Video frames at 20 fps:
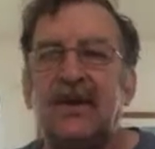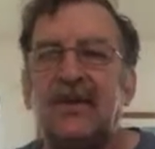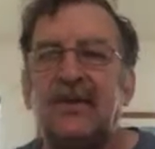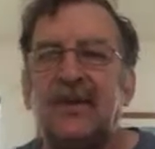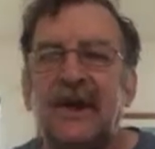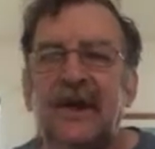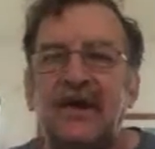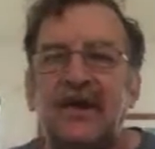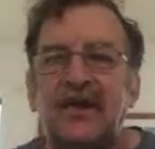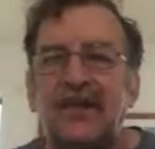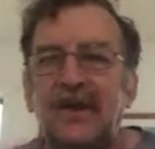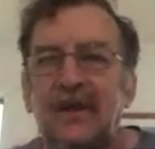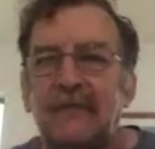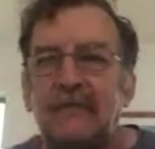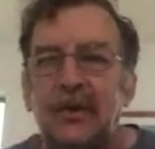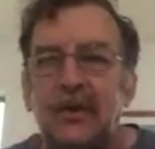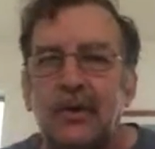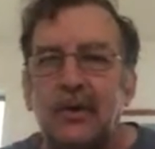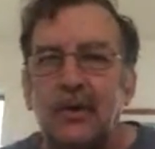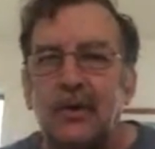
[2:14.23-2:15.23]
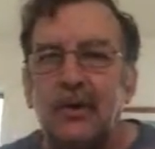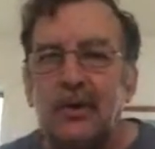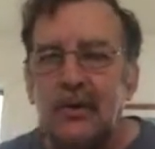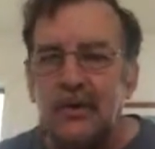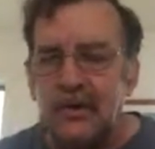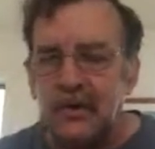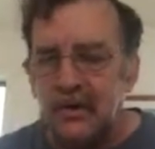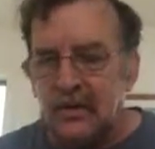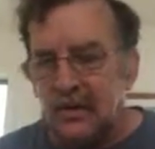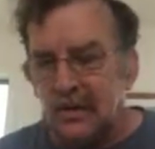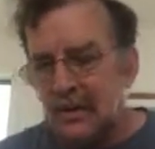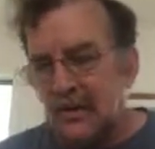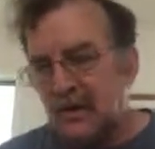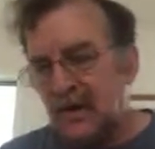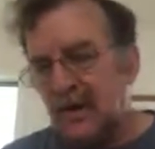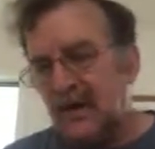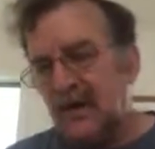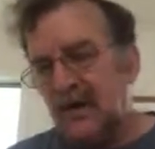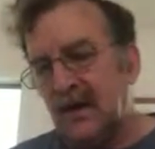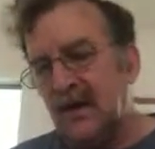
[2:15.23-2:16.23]
greener than blue.
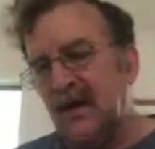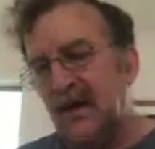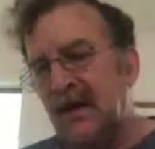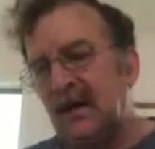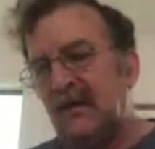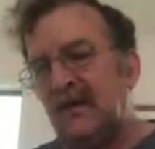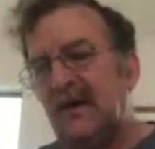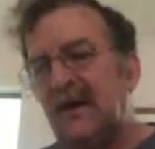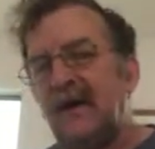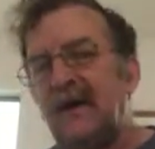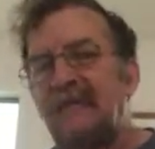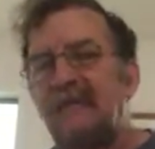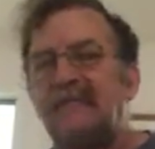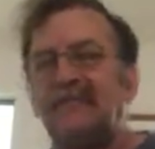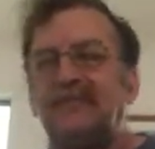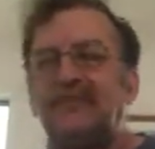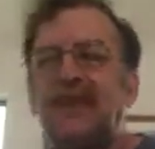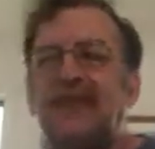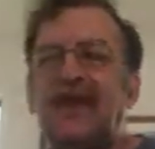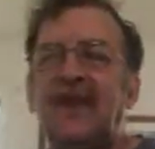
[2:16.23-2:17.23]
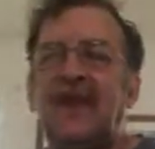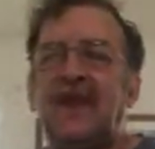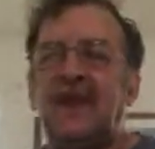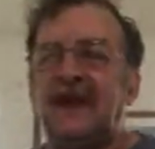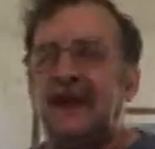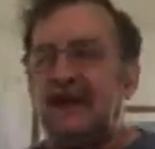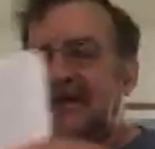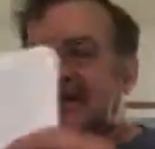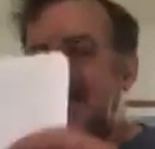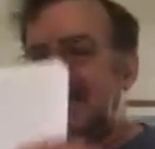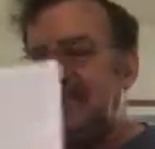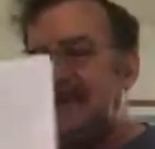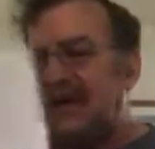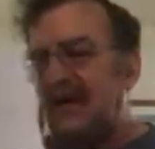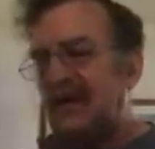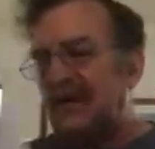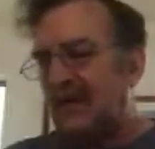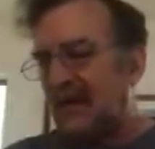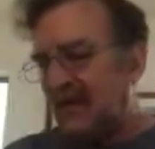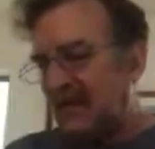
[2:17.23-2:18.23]
Anyway, then we
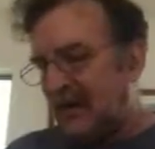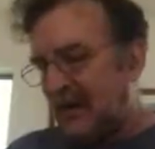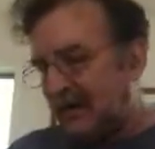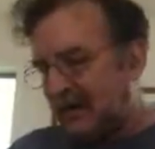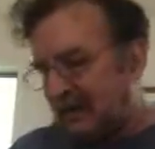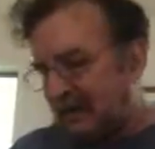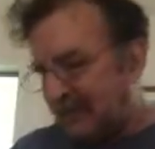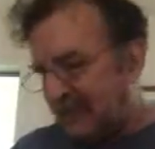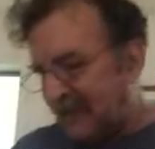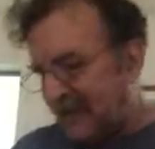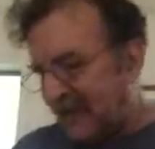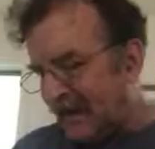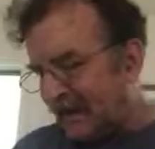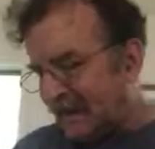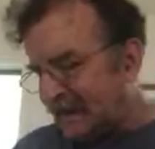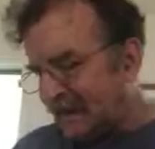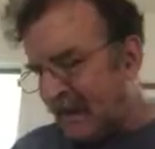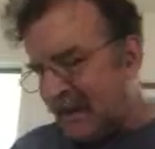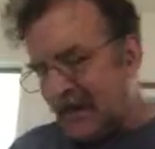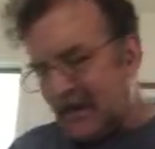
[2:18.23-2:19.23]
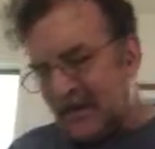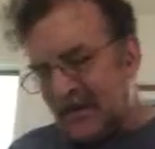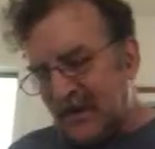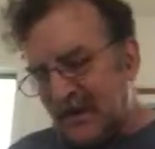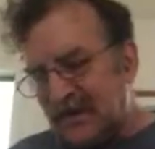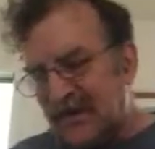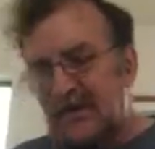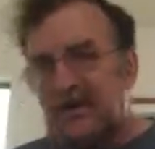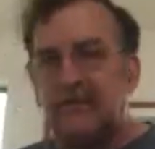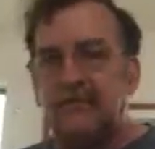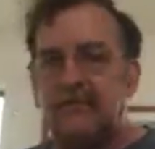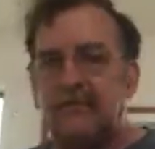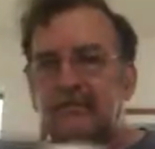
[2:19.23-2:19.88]
come up with this